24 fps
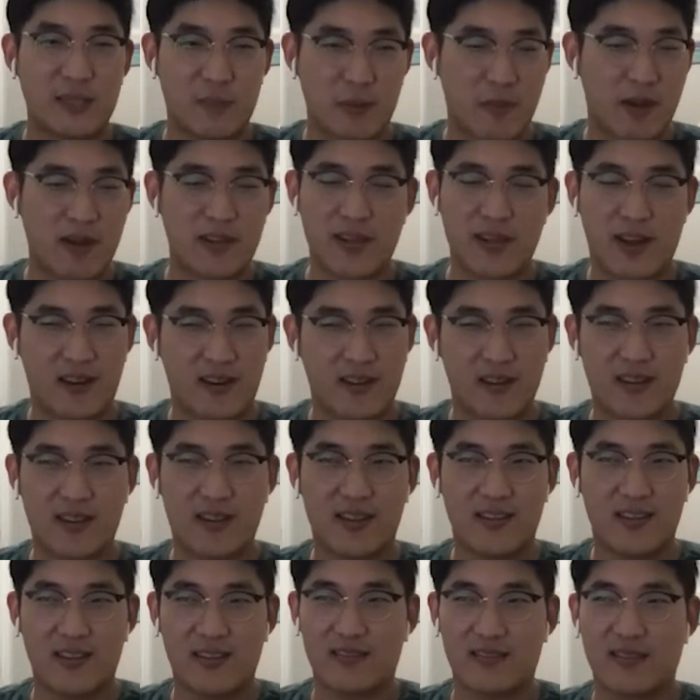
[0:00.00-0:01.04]
yeah, I spent my
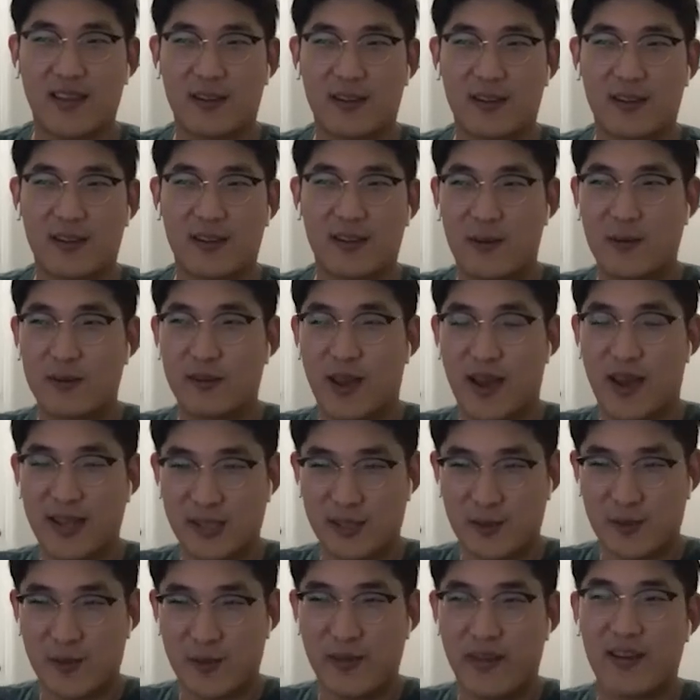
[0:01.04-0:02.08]
childhood and I went to
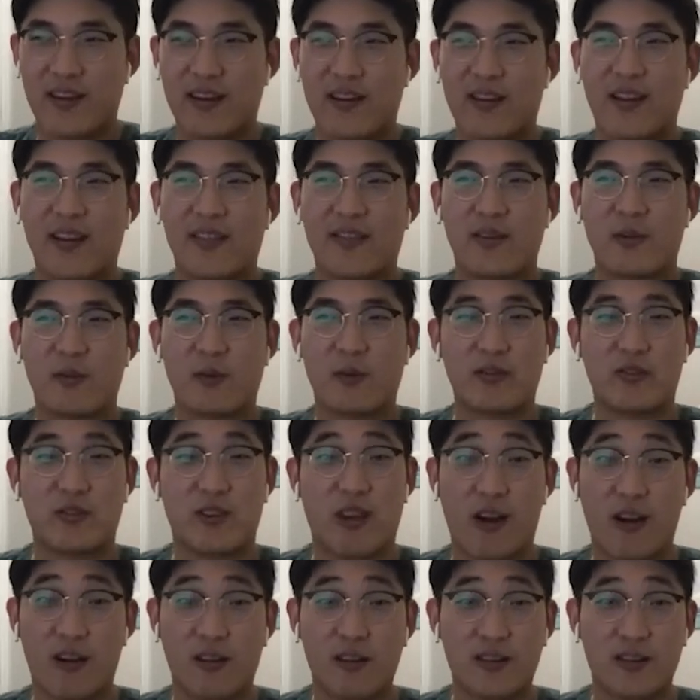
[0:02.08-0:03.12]
high school there, and then went
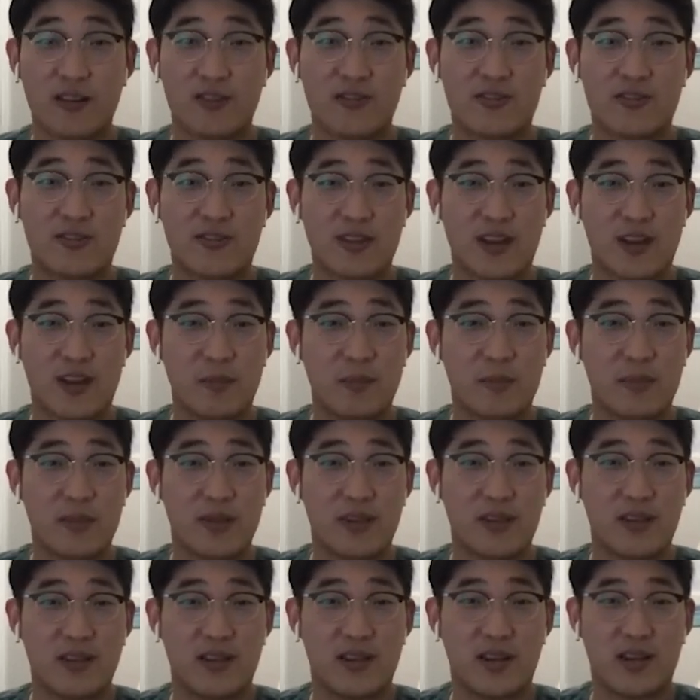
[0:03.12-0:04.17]
to college up
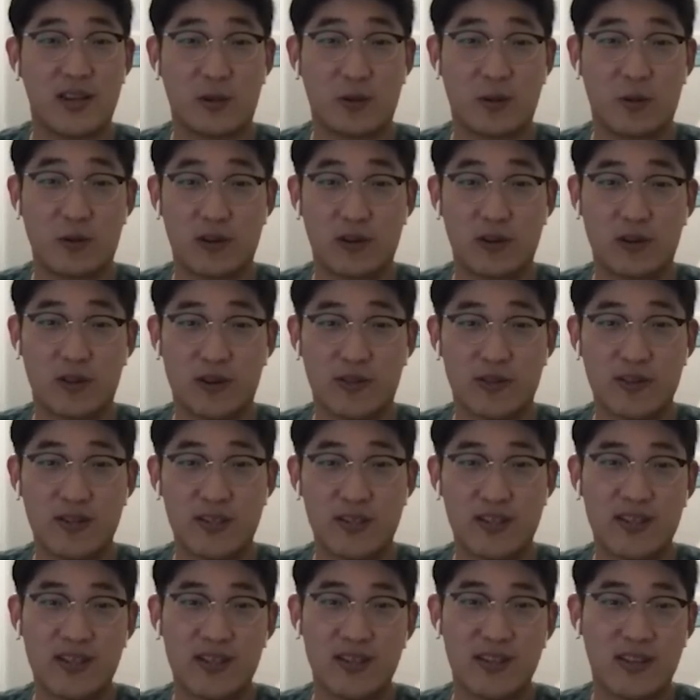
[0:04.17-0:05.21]
in Cornell
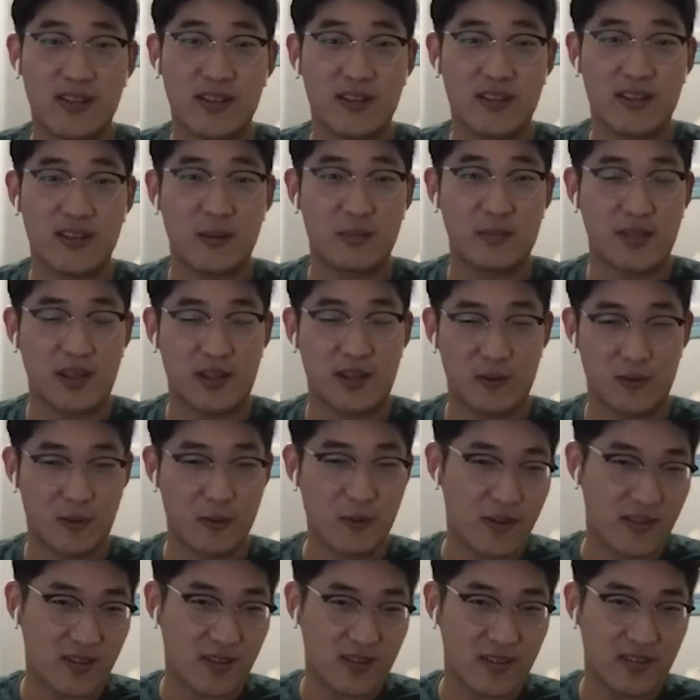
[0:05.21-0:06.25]
University in upstate
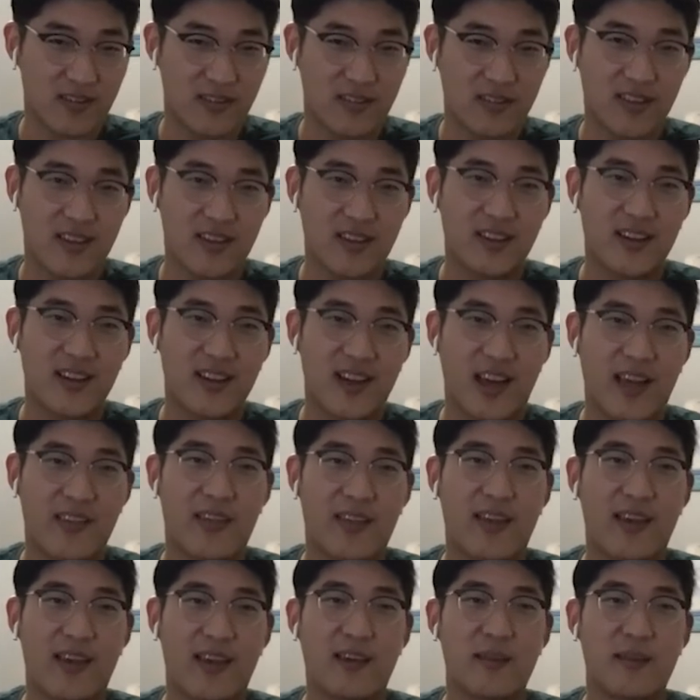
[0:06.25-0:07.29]
New York,
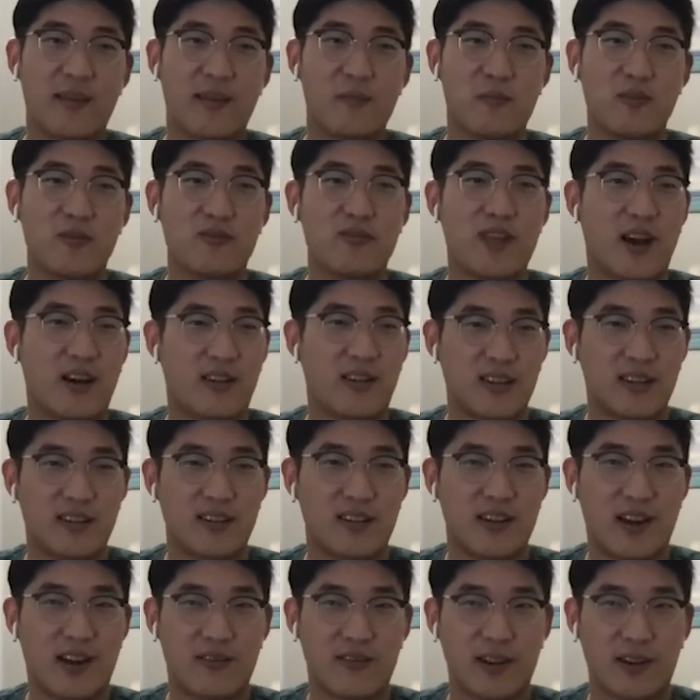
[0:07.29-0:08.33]
and then moved down
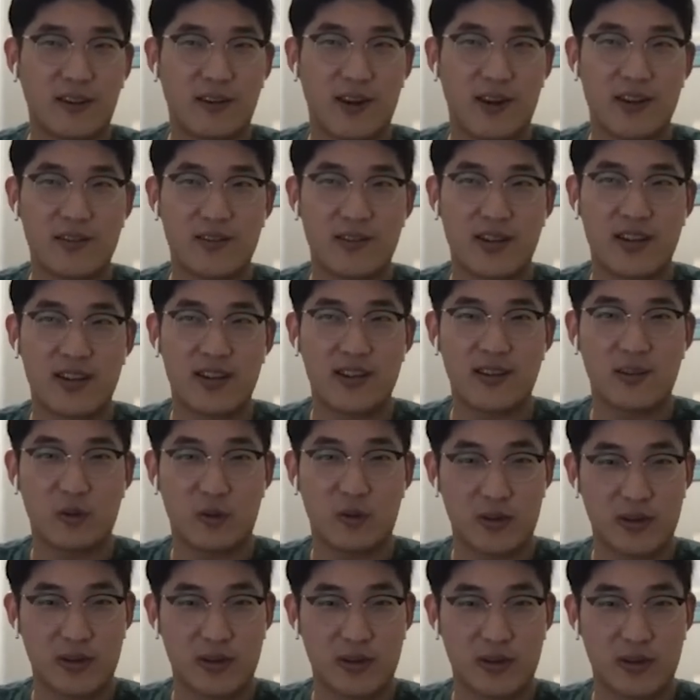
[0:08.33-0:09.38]
here after I graduated
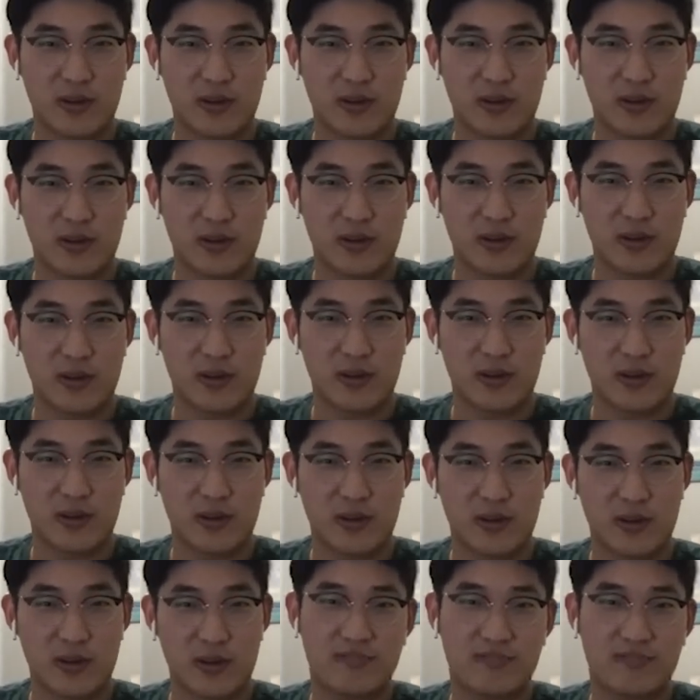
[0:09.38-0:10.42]
in 2013.
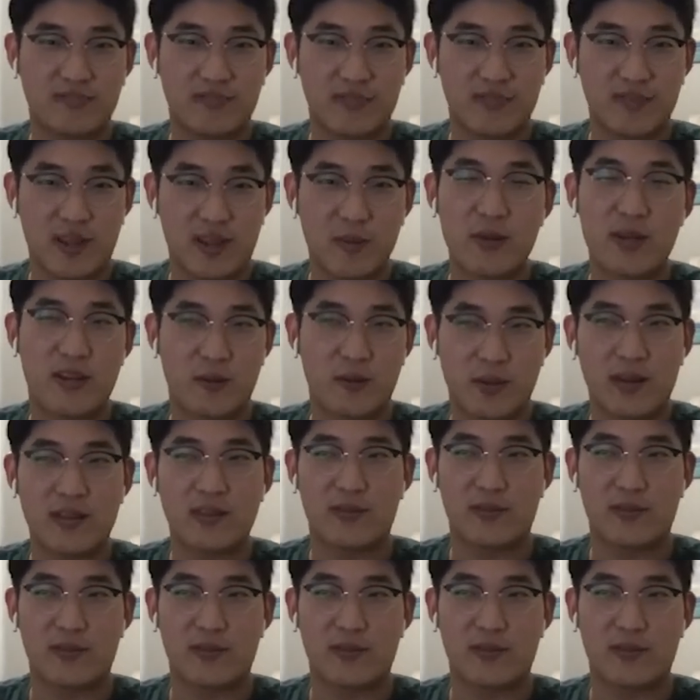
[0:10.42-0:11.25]
So I've been here